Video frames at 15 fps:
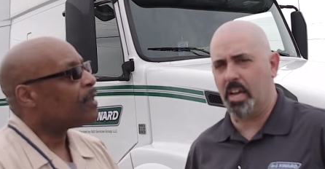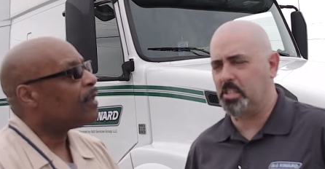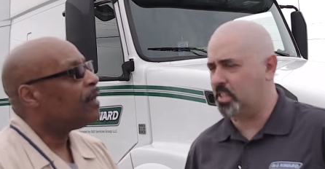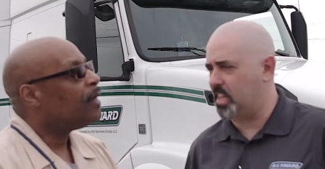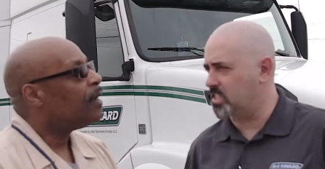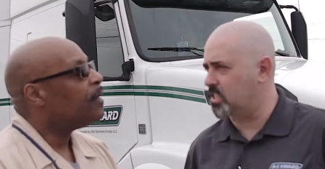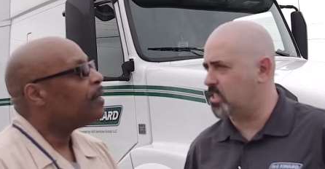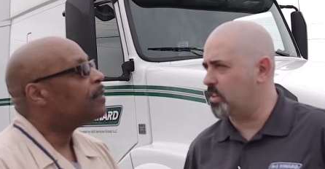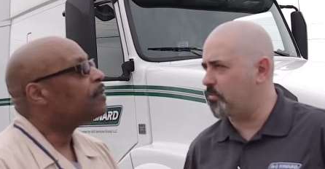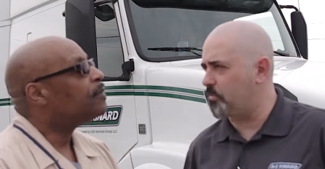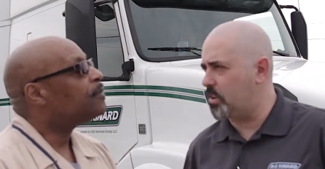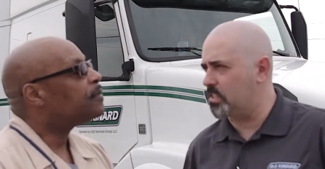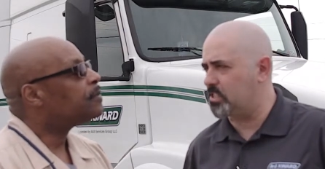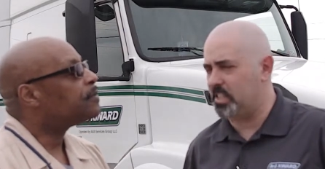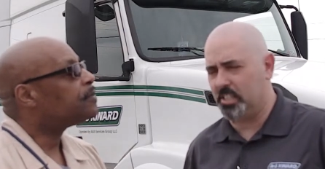Speaker 1: education
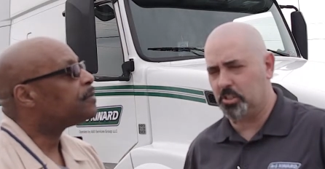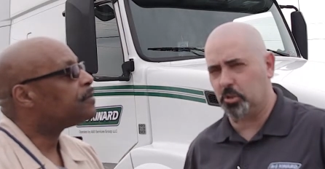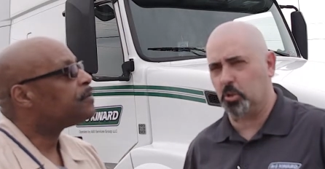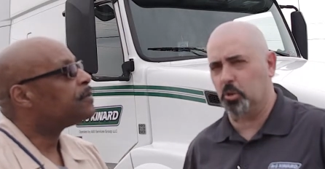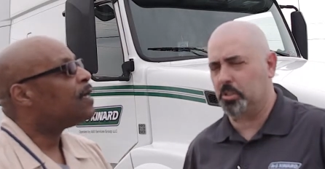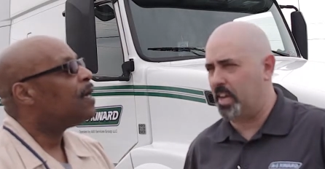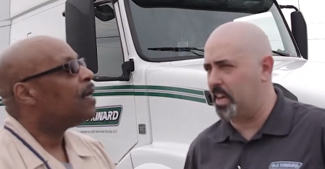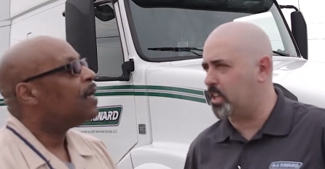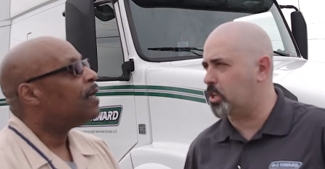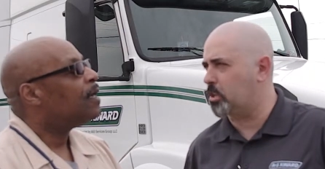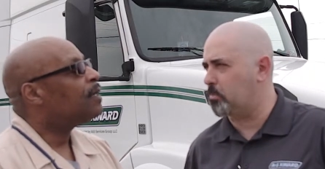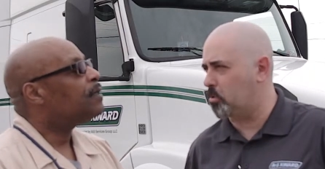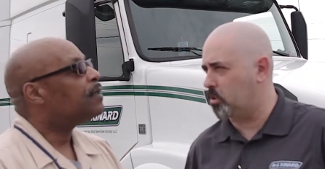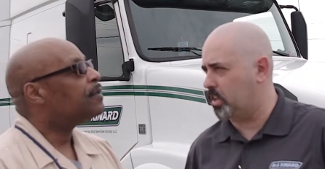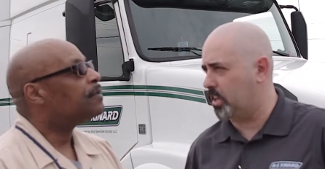is integral to any
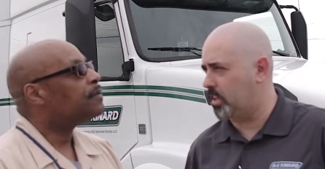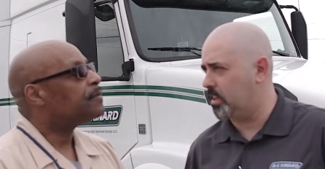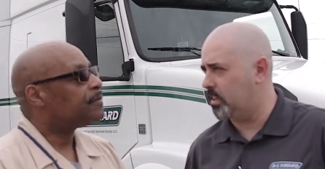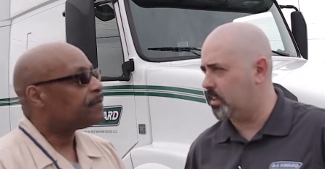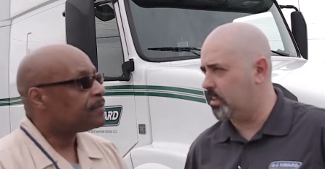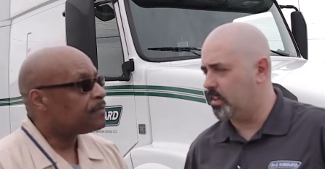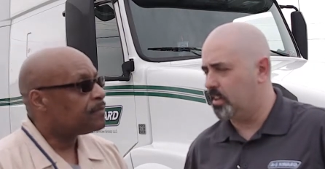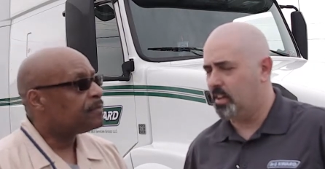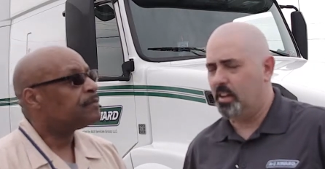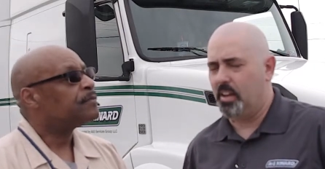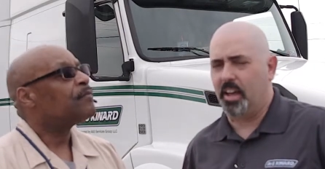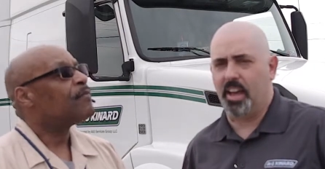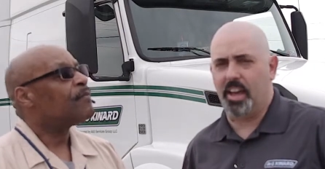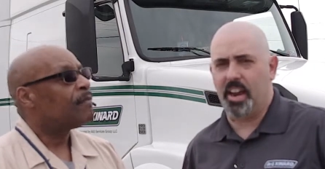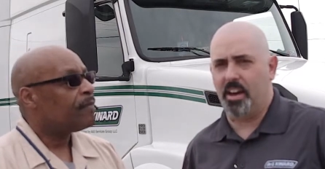community,
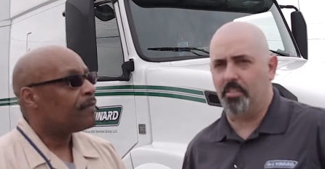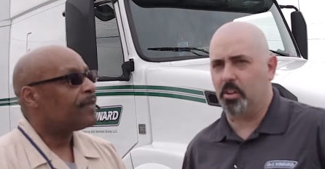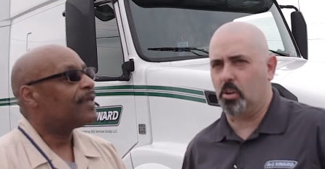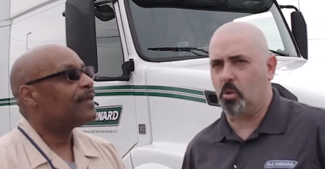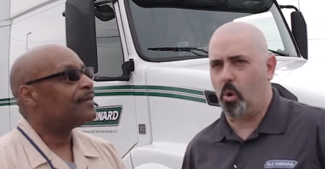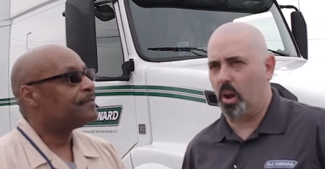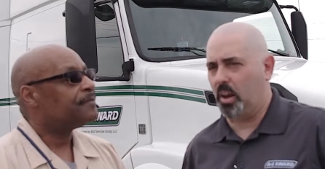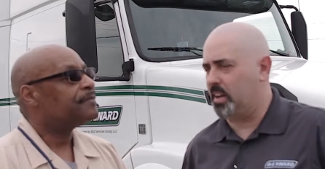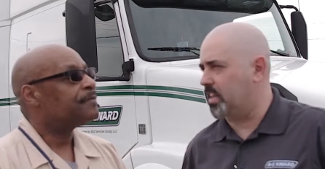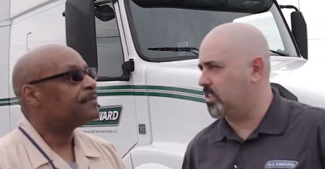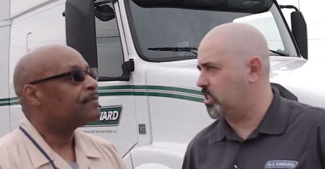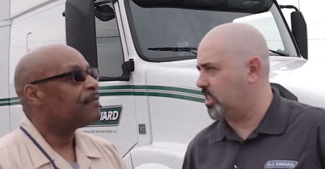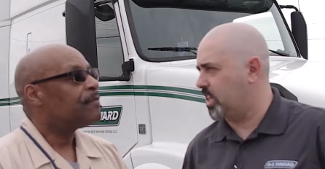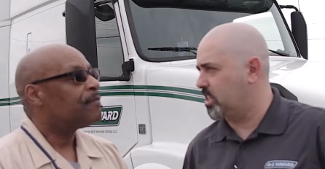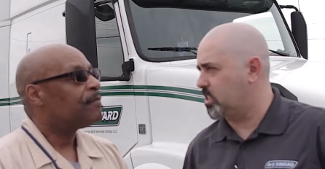and having
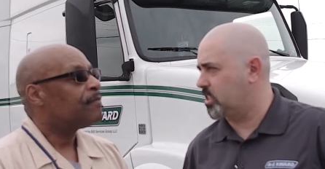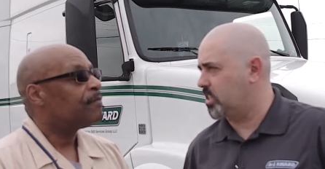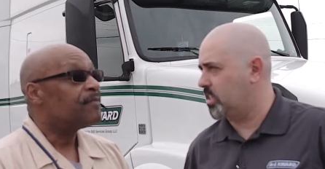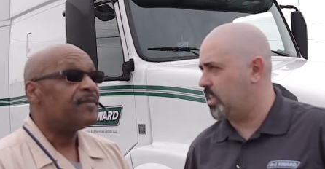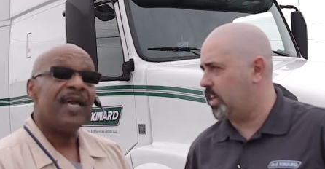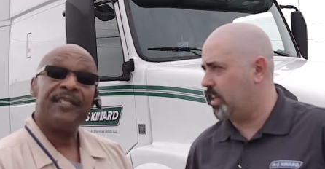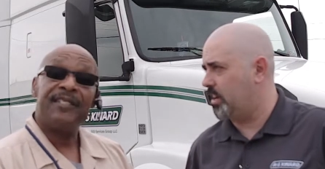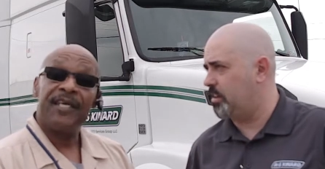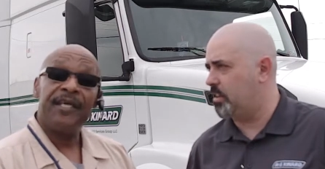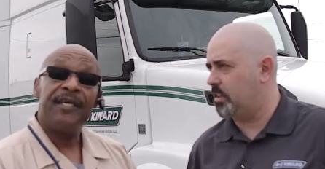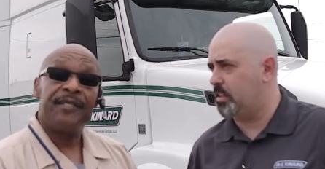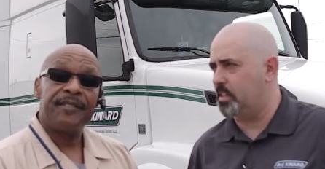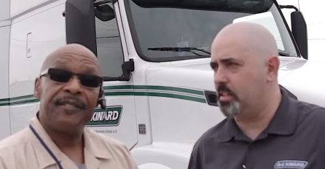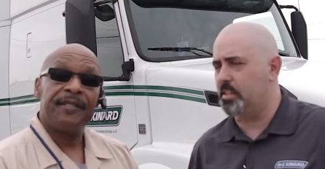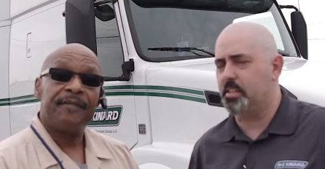quality education yes, it
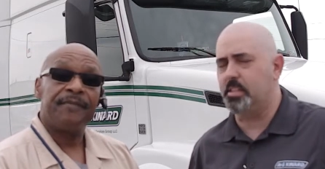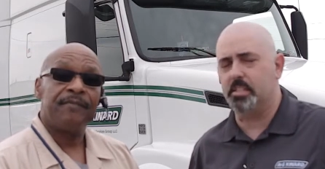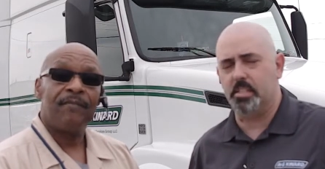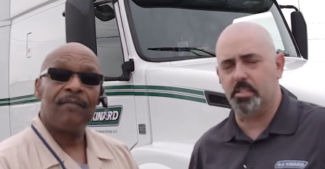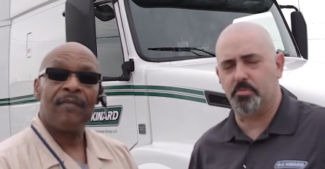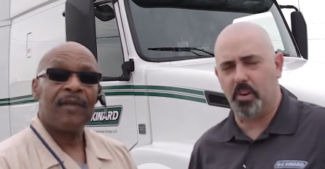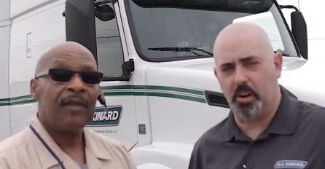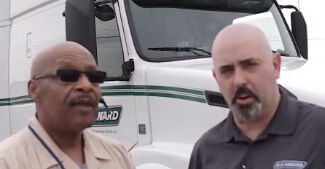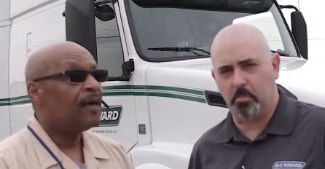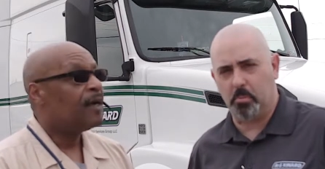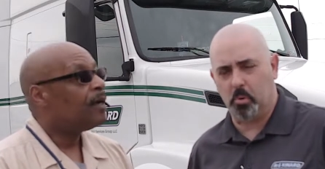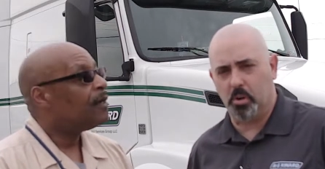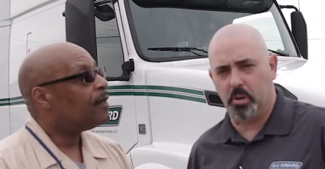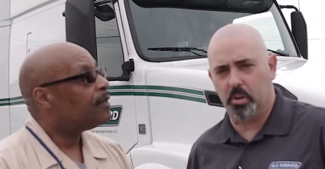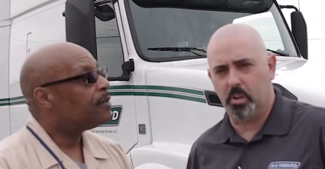is. is very
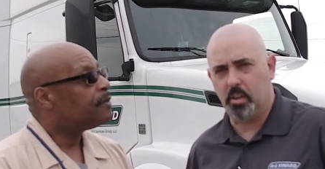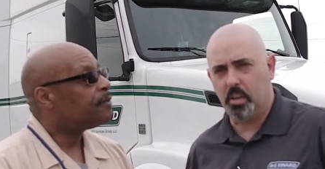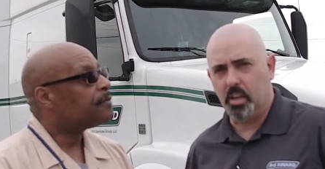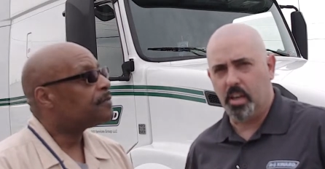important.